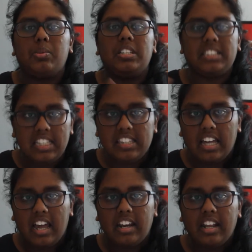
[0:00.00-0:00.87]
We see
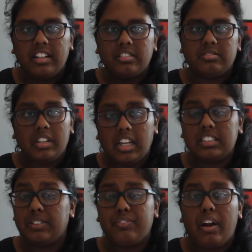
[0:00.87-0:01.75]
that, and
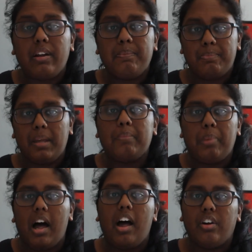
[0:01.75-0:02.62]
it's a very big
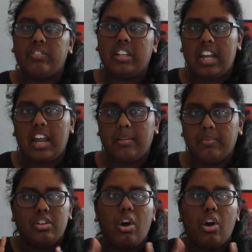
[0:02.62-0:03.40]
part of the game.